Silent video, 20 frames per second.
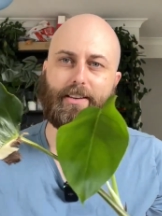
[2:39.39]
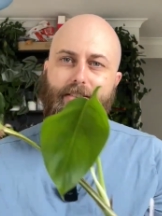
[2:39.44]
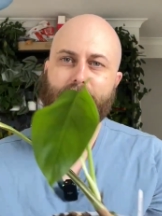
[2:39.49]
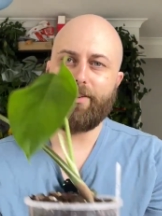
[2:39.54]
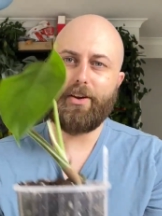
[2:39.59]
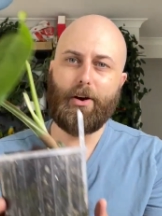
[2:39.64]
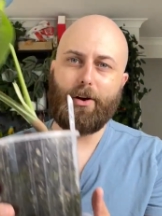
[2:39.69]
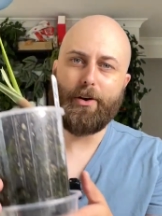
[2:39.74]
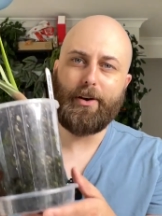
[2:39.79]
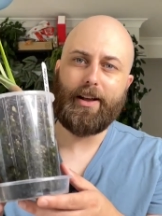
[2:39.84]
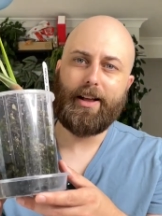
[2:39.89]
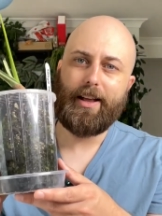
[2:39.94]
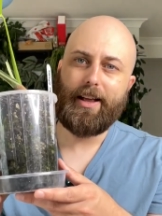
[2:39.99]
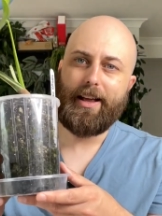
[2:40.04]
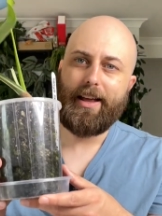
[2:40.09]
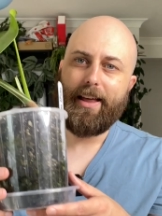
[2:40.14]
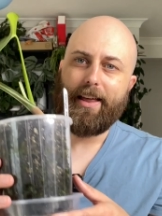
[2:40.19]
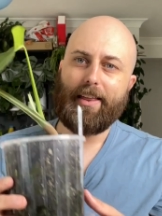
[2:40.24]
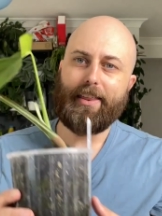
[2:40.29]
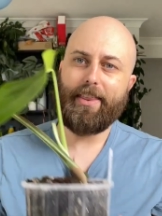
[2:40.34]
So
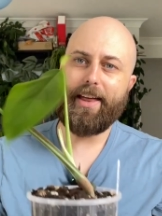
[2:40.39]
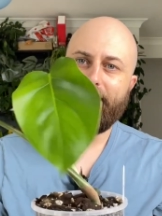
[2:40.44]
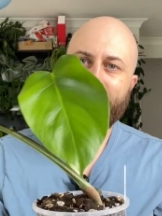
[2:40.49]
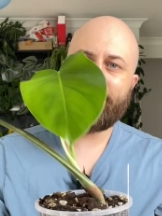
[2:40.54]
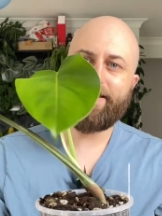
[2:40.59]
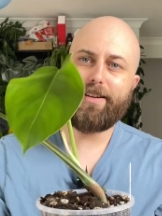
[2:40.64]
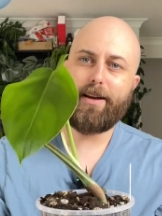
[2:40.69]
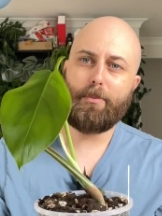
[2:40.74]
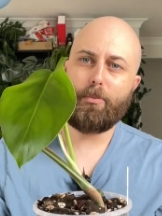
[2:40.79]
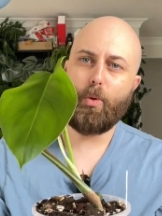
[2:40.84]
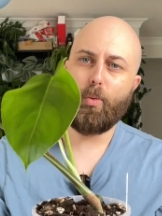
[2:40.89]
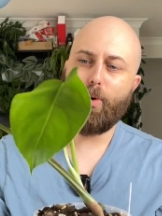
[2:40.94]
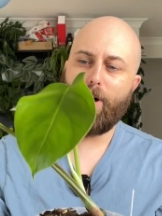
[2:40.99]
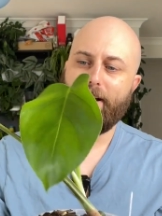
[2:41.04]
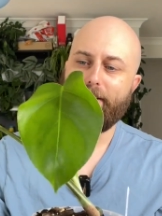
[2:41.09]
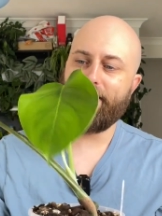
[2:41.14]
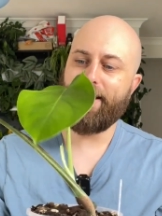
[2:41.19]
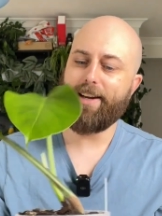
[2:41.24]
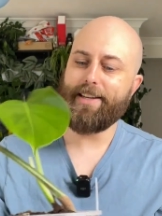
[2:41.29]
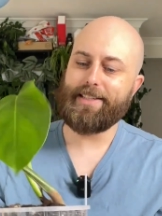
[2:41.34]
that's number
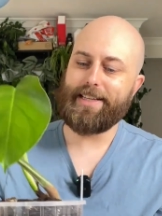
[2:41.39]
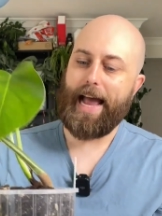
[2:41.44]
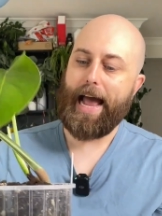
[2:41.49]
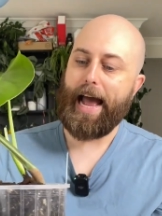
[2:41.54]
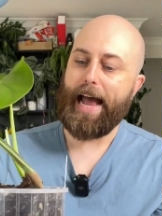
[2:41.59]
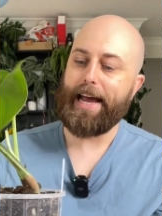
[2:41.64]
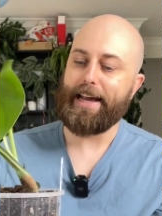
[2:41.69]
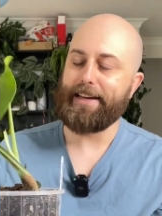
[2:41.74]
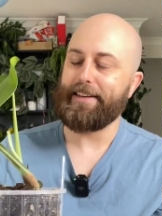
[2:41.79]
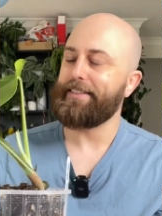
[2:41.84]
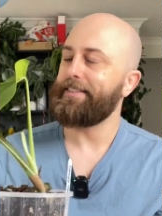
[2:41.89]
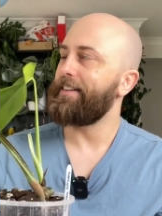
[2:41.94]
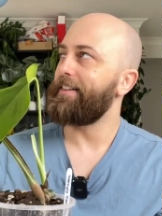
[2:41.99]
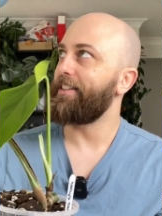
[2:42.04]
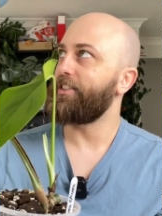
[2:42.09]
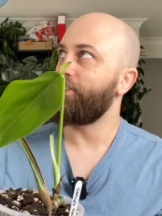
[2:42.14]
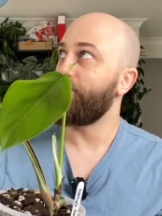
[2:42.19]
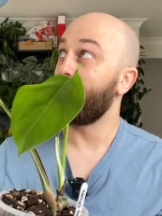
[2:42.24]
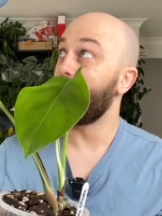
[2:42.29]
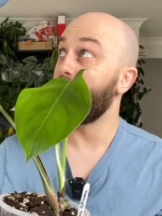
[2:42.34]
1, that is A. I
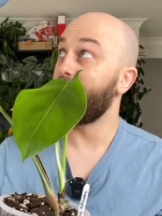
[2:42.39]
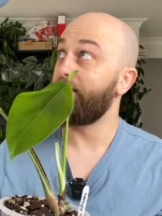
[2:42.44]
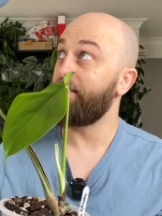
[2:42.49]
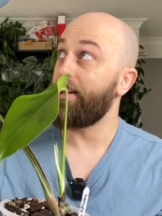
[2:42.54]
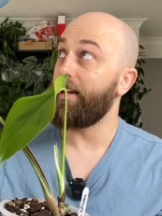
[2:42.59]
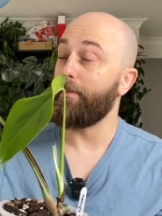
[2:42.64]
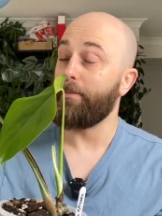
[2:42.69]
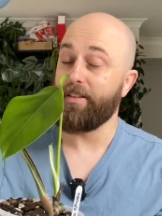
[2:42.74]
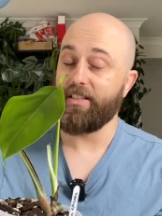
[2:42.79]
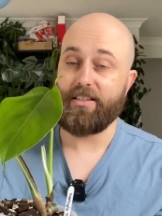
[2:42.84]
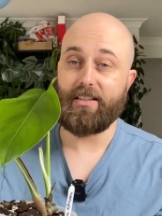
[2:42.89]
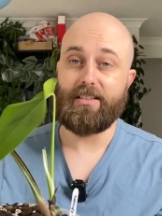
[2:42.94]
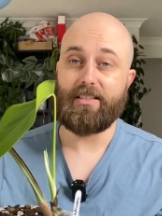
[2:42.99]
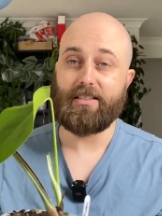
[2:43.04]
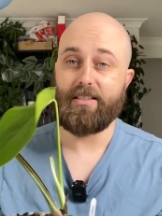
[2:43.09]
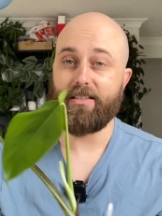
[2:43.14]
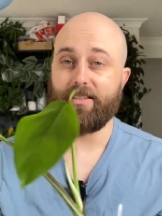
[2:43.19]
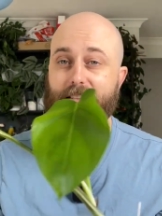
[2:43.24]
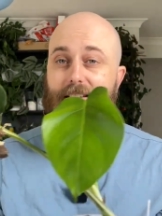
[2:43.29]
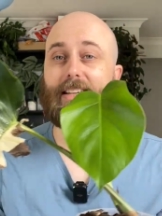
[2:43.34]
should just keep this
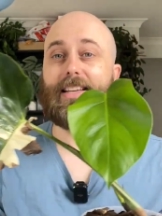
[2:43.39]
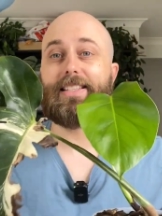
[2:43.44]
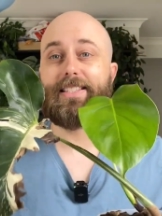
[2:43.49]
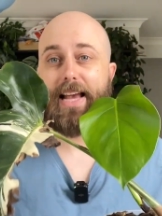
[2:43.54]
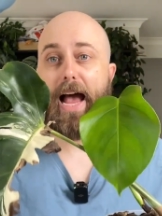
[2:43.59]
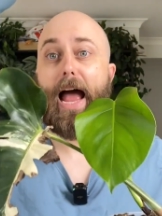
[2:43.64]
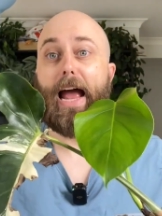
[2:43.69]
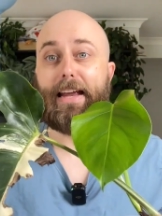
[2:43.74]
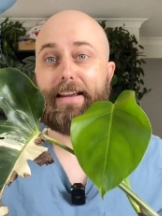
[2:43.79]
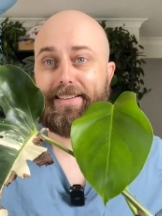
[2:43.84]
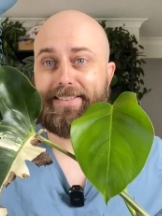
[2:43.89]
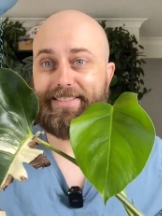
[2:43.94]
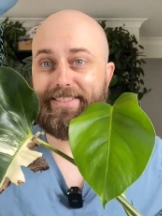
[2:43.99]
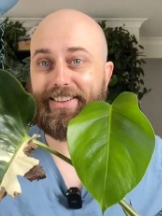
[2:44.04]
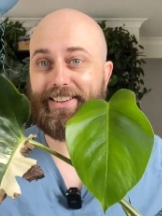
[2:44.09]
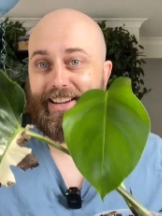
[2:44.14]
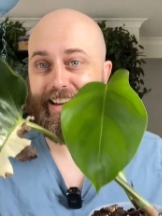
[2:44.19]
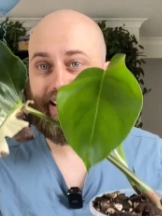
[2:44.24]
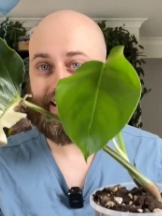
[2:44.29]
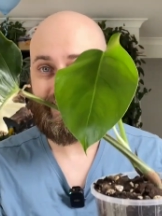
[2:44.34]
consistent, it's A,
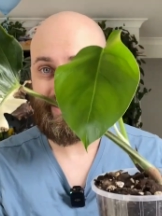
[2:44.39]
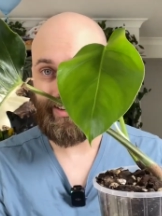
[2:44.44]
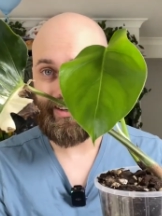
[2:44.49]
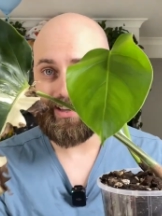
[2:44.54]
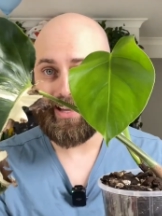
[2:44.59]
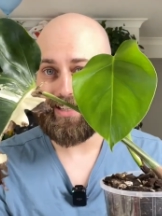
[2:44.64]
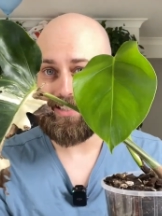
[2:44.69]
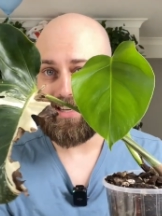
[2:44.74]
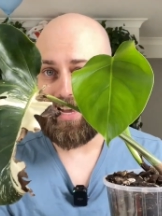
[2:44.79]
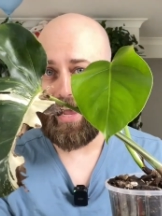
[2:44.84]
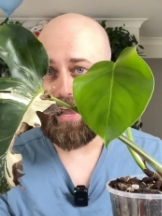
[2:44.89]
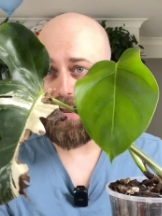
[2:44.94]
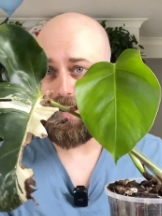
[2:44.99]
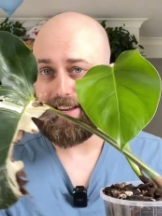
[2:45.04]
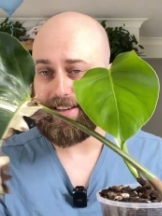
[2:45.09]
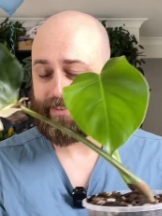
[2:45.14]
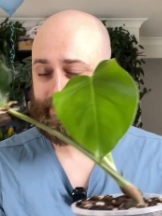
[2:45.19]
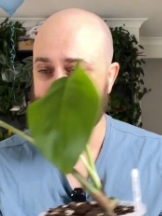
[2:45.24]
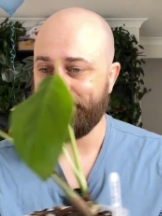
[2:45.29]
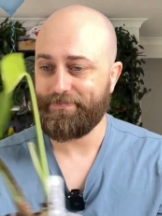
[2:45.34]
okay? So that's
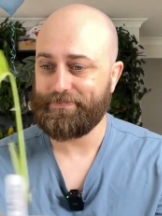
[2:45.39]
A.